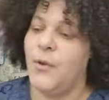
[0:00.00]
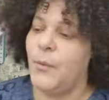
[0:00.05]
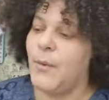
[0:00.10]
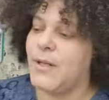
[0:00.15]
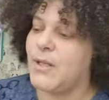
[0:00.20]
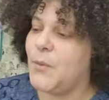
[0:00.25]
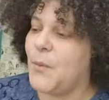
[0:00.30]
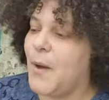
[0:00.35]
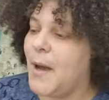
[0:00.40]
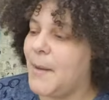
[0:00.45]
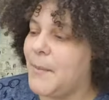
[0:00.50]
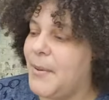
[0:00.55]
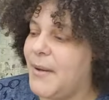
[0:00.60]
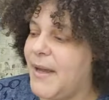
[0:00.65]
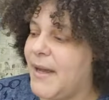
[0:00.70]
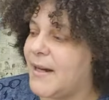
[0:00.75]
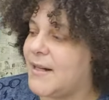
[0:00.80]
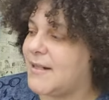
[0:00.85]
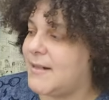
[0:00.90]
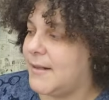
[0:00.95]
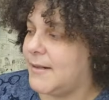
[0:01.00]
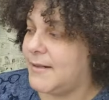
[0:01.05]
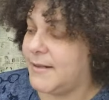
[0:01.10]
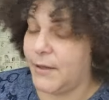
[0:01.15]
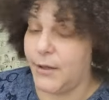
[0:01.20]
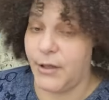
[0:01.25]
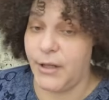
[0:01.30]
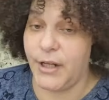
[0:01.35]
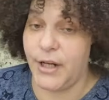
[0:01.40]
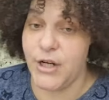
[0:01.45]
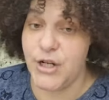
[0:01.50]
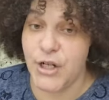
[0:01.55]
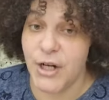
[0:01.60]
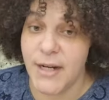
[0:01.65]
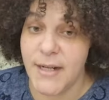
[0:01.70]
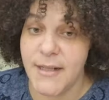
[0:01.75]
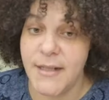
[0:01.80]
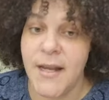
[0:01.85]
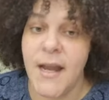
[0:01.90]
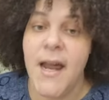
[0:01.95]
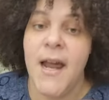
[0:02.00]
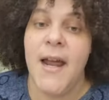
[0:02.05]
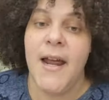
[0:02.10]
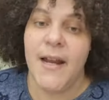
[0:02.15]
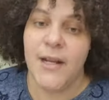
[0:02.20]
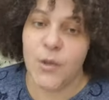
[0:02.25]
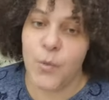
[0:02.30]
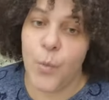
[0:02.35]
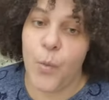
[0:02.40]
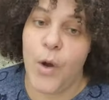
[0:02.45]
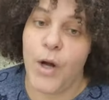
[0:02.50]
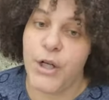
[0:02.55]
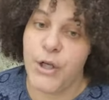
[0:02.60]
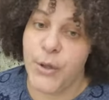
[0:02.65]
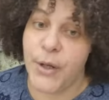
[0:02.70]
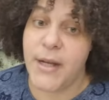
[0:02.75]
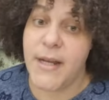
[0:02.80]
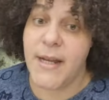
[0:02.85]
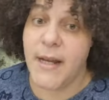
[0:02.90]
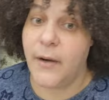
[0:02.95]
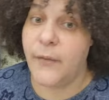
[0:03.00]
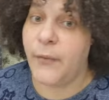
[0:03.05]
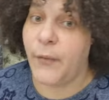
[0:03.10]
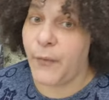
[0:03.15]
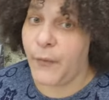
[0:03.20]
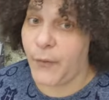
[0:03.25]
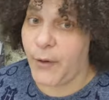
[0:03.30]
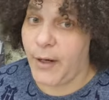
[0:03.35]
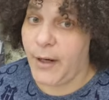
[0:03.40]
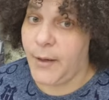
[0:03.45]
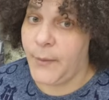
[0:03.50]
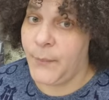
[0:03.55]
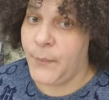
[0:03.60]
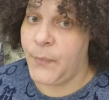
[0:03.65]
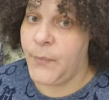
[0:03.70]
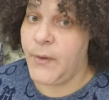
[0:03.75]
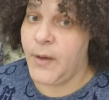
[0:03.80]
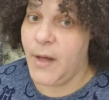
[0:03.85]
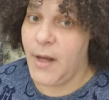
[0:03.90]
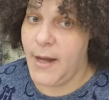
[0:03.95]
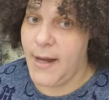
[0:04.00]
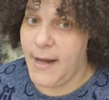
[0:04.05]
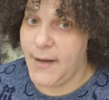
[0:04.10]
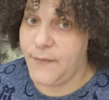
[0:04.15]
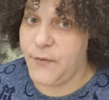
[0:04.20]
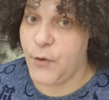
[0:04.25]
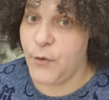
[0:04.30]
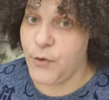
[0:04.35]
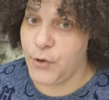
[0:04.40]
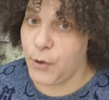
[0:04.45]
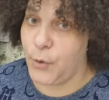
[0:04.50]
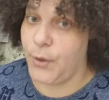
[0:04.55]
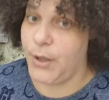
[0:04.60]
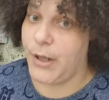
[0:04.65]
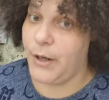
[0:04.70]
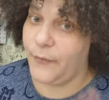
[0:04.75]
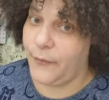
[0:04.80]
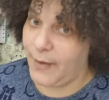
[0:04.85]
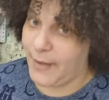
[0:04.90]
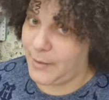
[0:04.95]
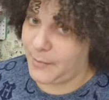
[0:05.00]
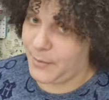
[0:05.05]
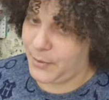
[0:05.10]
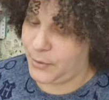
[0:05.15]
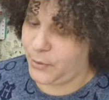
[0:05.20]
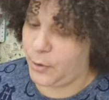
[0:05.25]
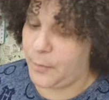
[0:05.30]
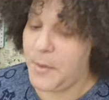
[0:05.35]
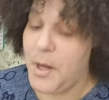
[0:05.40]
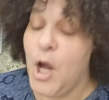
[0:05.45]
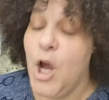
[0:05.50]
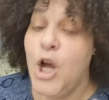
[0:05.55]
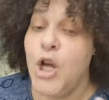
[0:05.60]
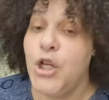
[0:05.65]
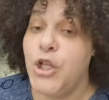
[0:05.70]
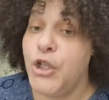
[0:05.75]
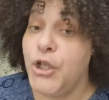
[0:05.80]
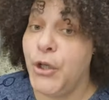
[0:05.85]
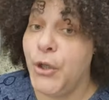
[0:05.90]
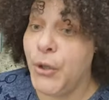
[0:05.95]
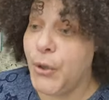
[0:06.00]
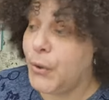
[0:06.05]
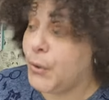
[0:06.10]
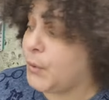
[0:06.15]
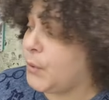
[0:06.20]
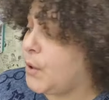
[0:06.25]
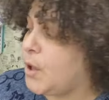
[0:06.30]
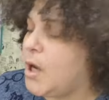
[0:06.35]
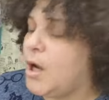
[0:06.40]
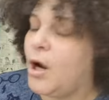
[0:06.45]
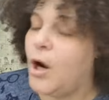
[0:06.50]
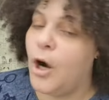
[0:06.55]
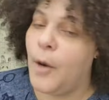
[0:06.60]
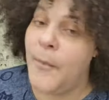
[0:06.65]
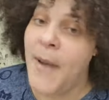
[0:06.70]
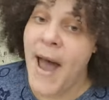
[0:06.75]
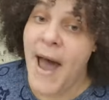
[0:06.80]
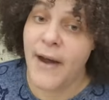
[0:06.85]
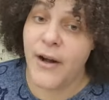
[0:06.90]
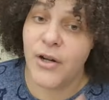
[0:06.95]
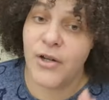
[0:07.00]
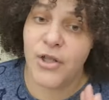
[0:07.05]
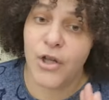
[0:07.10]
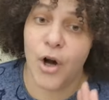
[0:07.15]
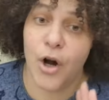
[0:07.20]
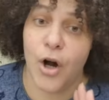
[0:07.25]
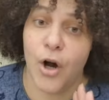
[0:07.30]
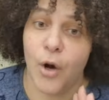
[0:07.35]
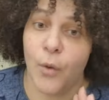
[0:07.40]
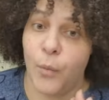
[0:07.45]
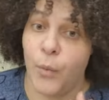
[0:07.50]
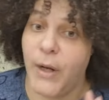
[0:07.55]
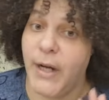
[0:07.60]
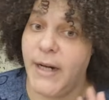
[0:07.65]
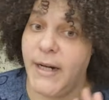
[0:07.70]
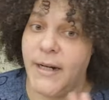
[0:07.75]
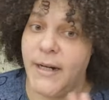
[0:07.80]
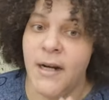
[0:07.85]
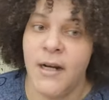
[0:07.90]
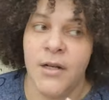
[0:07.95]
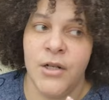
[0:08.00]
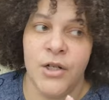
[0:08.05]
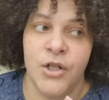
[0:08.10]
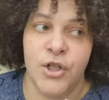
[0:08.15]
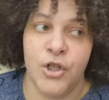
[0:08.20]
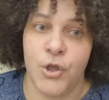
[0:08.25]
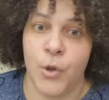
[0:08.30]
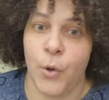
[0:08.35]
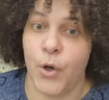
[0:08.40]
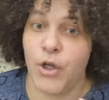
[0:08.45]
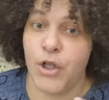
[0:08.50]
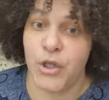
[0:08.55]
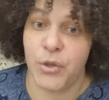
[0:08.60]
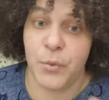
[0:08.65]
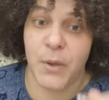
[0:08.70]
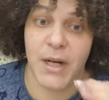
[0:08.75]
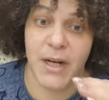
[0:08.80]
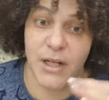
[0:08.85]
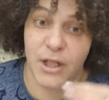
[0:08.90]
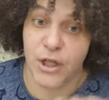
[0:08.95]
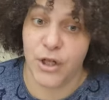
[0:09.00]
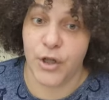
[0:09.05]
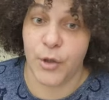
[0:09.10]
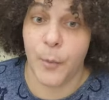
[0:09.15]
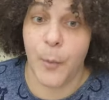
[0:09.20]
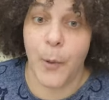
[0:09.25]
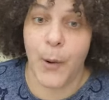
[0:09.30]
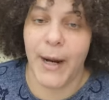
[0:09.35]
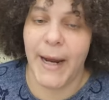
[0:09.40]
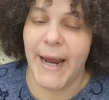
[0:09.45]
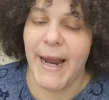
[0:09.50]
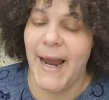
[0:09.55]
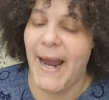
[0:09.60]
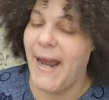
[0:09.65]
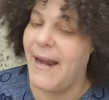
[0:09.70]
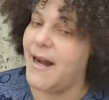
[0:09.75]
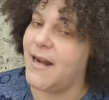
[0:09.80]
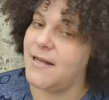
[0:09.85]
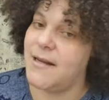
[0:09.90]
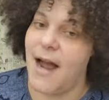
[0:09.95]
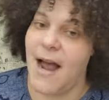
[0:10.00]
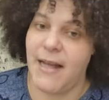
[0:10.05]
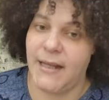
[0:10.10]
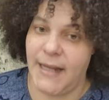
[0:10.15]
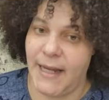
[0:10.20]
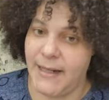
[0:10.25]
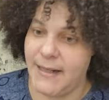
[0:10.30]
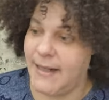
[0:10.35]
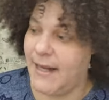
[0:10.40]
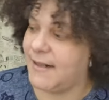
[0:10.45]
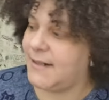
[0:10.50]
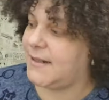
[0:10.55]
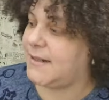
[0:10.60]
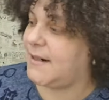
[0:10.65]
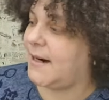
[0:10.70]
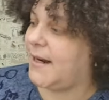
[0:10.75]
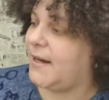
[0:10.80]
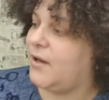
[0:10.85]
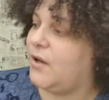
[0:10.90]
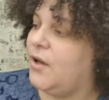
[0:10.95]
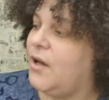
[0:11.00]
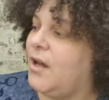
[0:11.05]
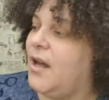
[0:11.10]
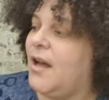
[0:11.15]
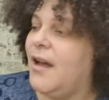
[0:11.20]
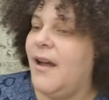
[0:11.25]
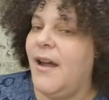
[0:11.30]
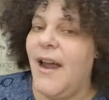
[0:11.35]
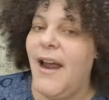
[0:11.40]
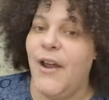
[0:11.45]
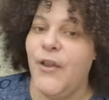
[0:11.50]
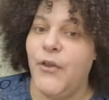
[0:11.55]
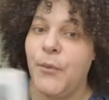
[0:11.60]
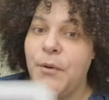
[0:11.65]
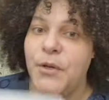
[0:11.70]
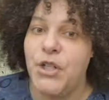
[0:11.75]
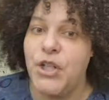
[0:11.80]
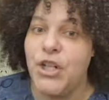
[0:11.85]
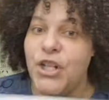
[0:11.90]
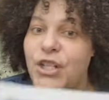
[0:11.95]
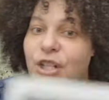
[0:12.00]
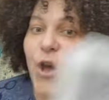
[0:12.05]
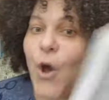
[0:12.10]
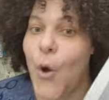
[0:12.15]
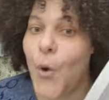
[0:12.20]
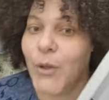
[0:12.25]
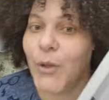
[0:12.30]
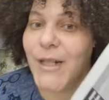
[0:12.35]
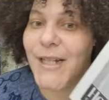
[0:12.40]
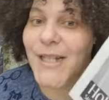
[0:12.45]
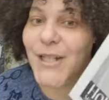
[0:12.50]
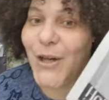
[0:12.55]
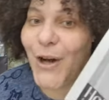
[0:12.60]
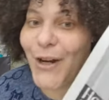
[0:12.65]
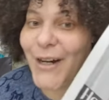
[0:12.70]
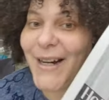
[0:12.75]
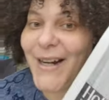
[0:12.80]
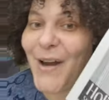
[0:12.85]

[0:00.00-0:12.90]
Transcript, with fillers: reason why I picked Sincerely Jen's is one, you can get it for free if you join her Facebook group. Two, her patterns are written short, sweet, and to the point, and I like that style. And three, she's the only stocking